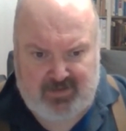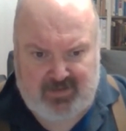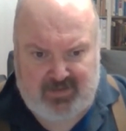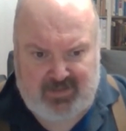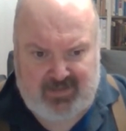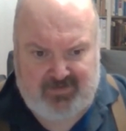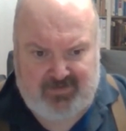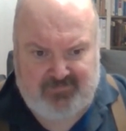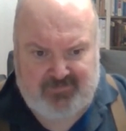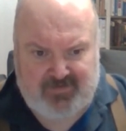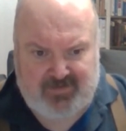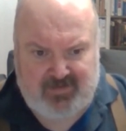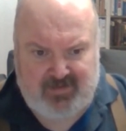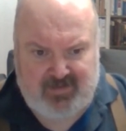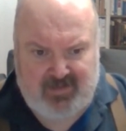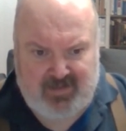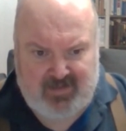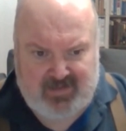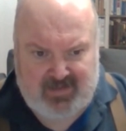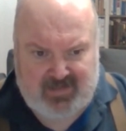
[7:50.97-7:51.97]
even
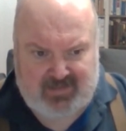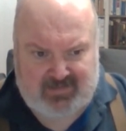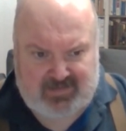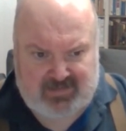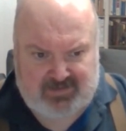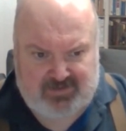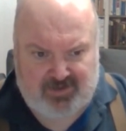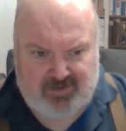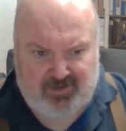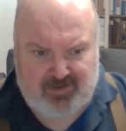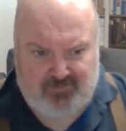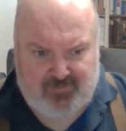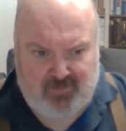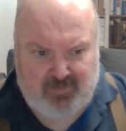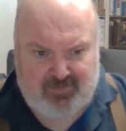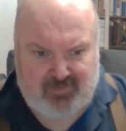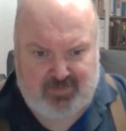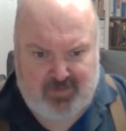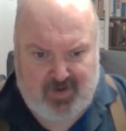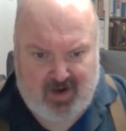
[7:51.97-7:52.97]
this a certain form
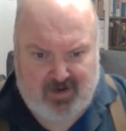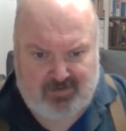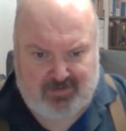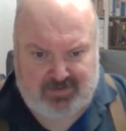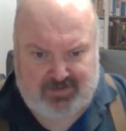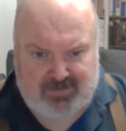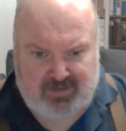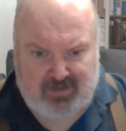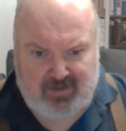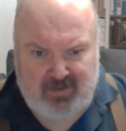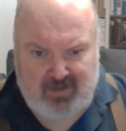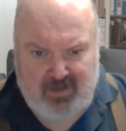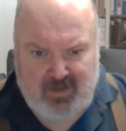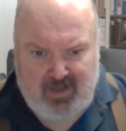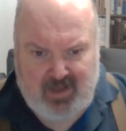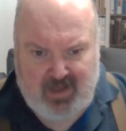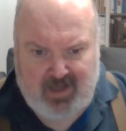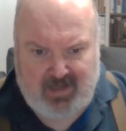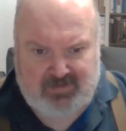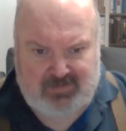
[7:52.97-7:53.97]
of democracy,
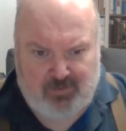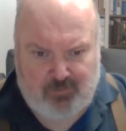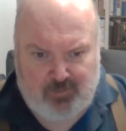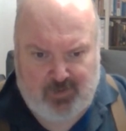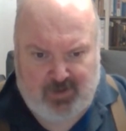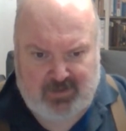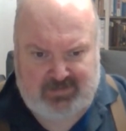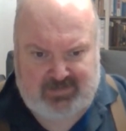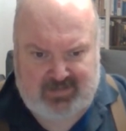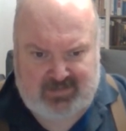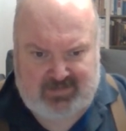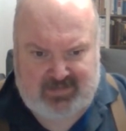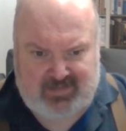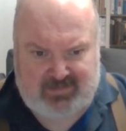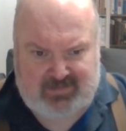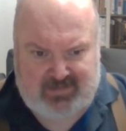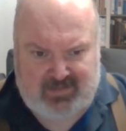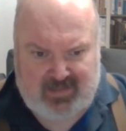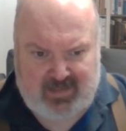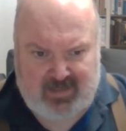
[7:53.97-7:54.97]
as it once
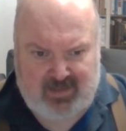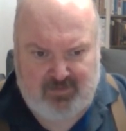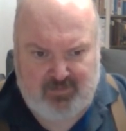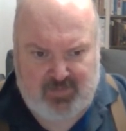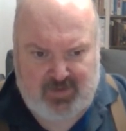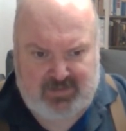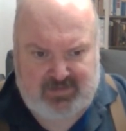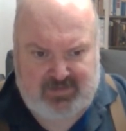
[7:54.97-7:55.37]
existed in